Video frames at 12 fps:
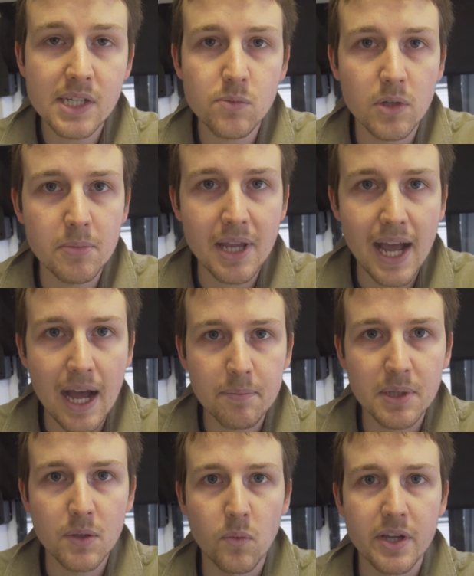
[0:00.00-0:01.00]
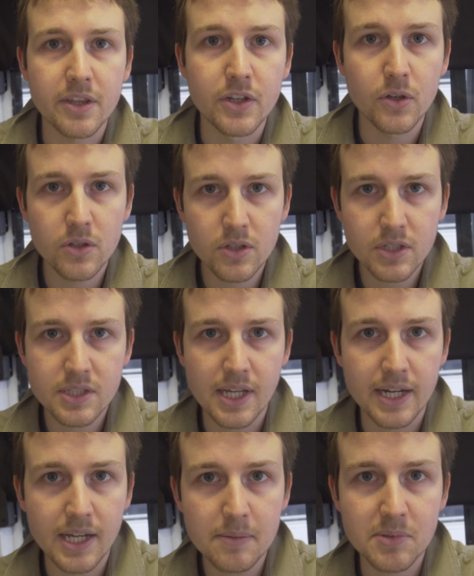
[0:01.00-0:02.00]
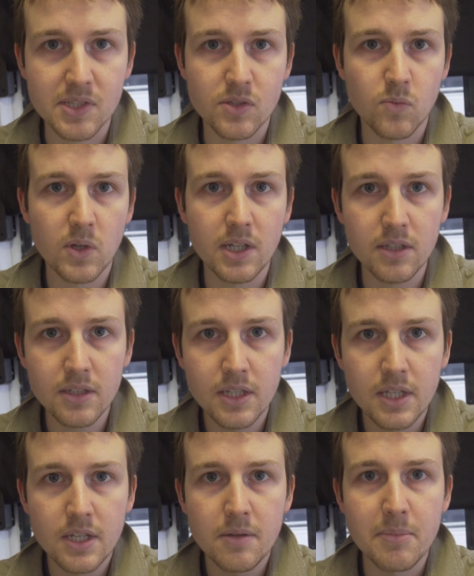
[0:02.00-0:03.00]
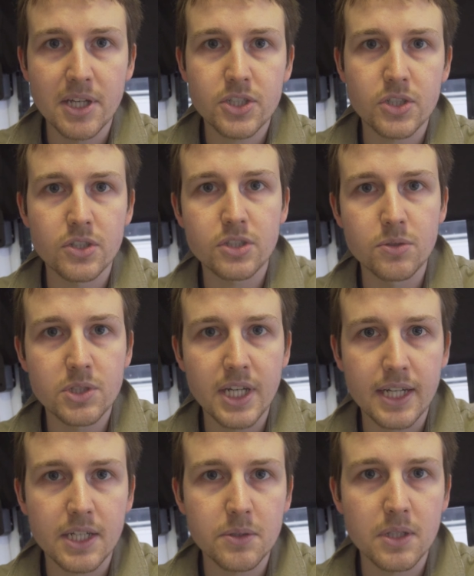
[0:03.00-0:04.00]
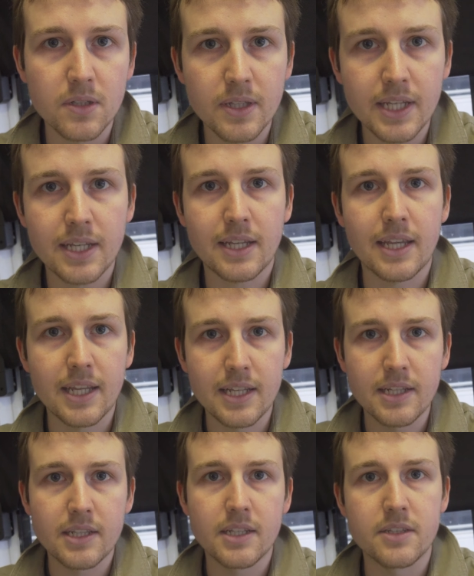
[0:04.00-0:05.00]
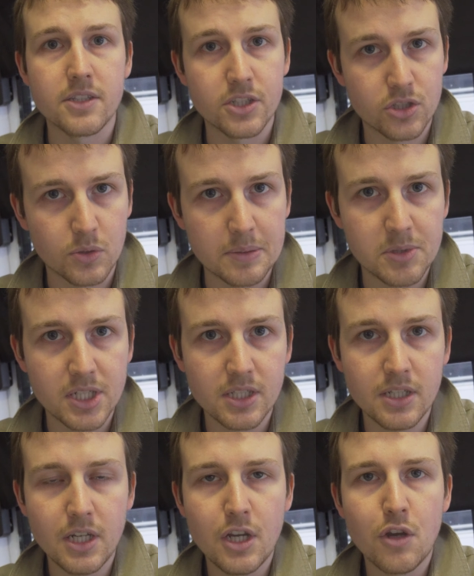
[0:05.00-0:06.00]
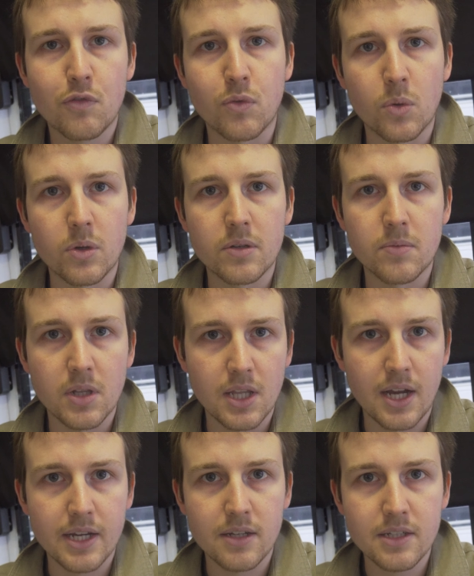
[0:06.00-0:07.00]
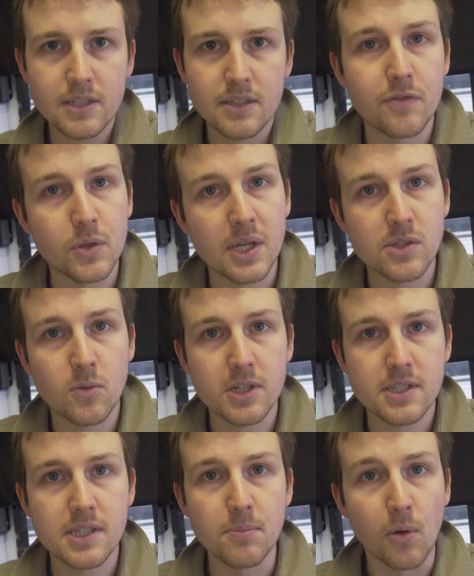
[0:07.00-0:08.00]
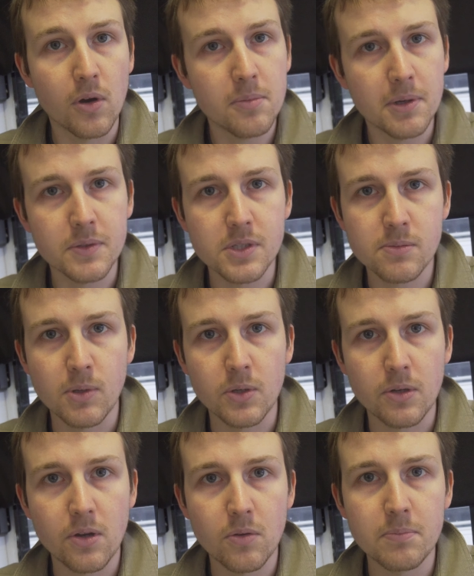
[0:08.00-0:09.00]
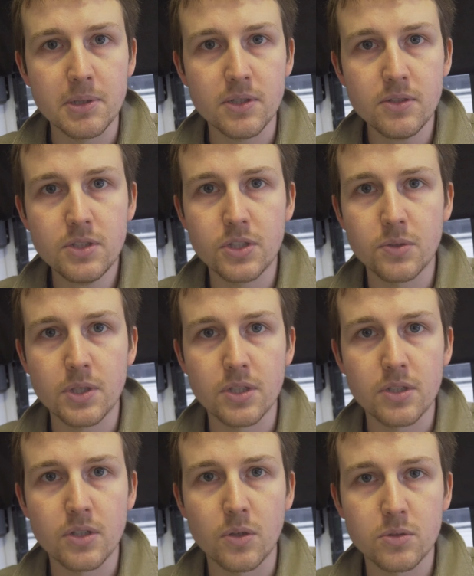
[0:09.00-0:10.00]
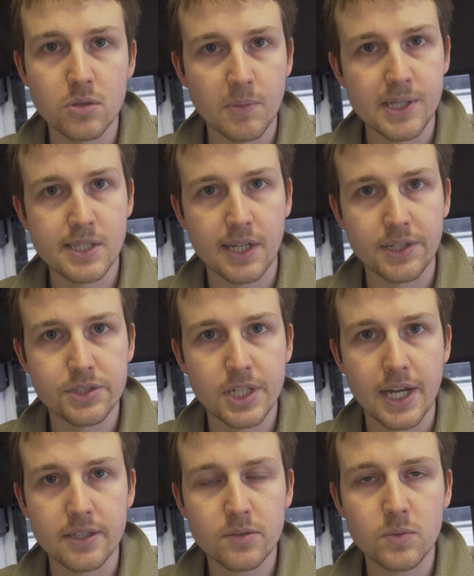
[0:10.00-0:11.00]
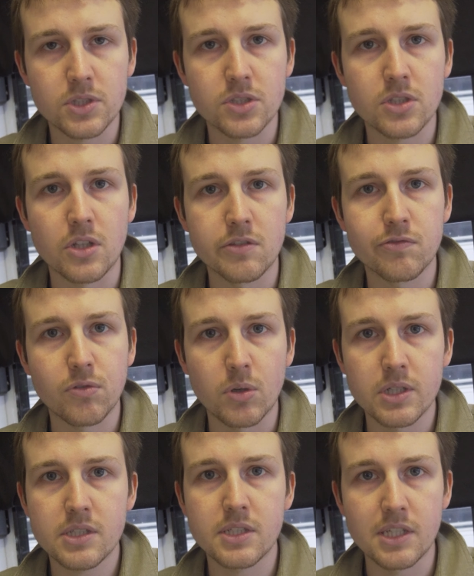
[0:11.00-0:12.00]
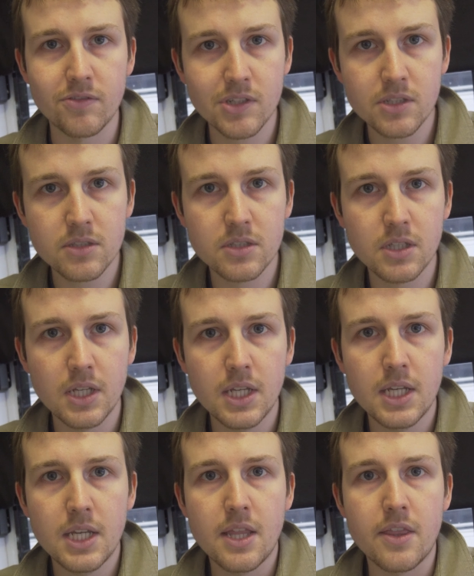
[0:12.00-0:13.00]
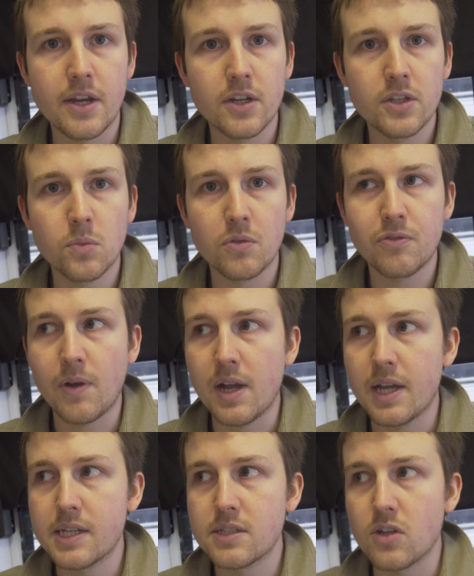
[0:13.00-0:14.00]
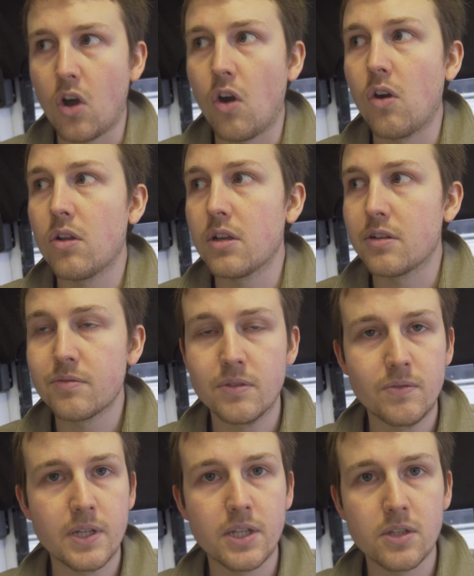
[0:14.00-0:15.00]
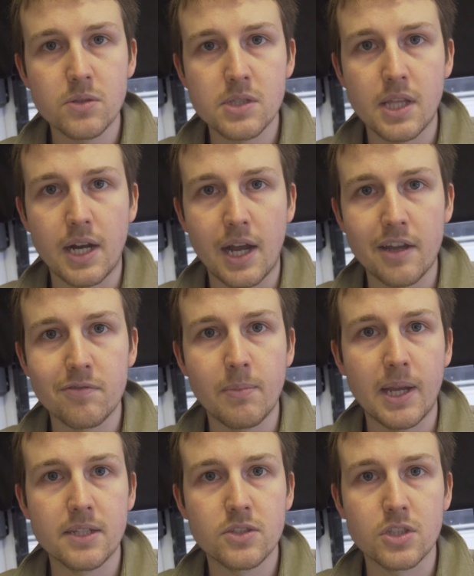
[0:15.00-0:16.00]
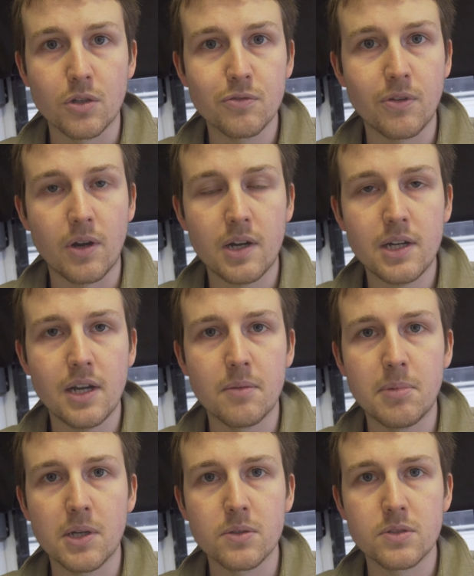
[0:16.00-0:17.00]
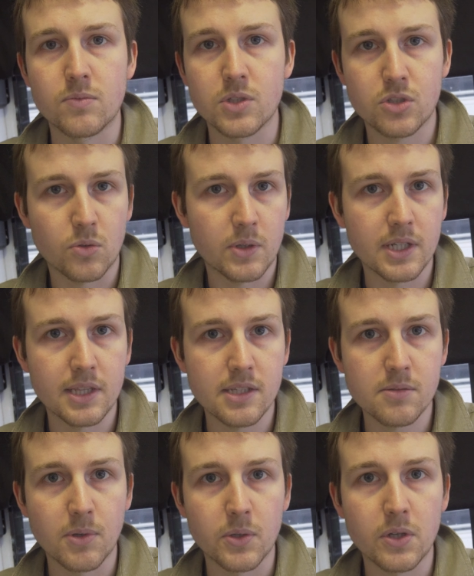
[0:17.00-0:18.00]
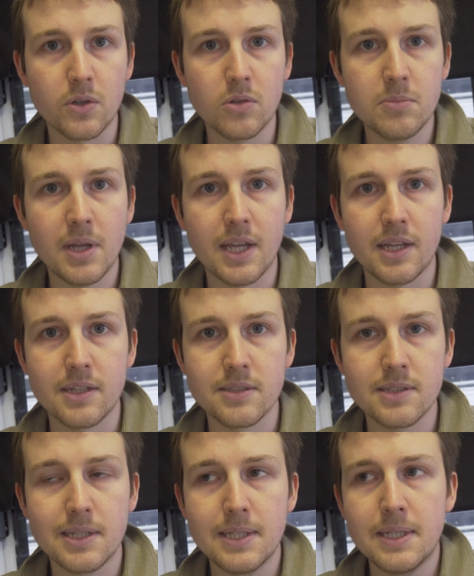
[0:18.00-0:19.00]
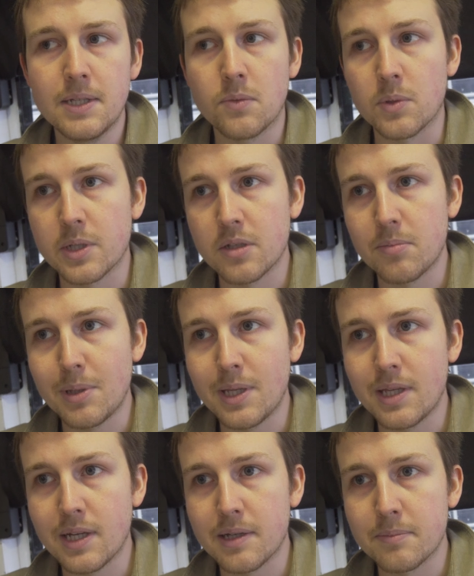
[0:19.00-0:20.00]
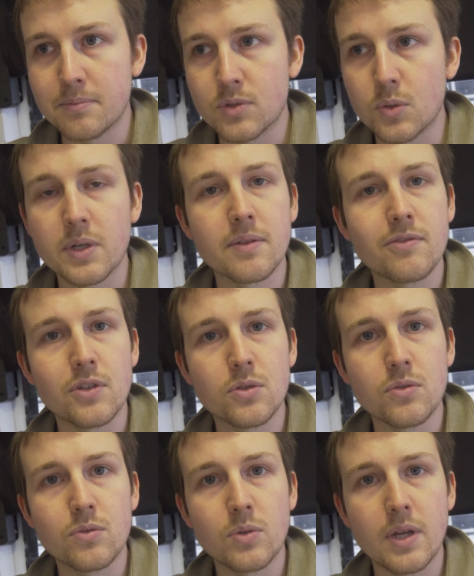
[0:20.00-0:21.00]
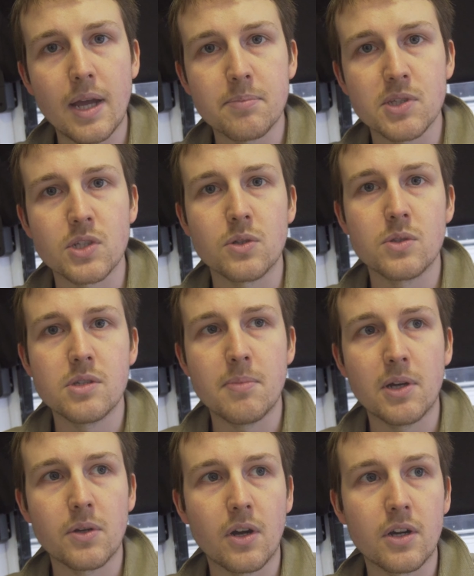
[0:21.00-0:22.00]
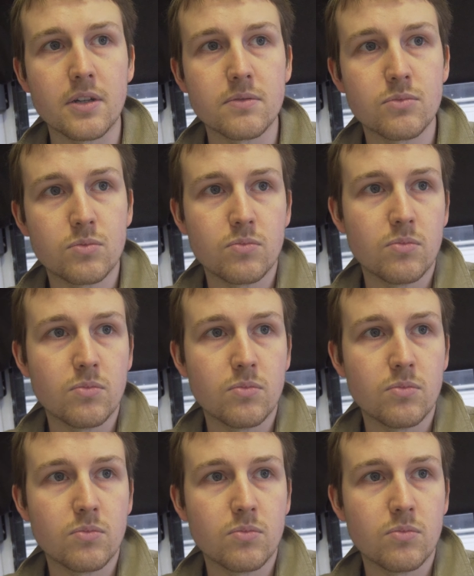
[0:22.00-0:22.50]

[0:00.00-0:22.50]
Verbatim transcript: guys want to be happy with your setups as well, make sure to check out the link in the description for Relion. If you guys want to see more about this motorhome build, you can go to my second channel, which is called Forrest Stevens. There you will find all of the videos that I've made so far about restoring this motorhome, and we're going to be um, doing a few episodes about our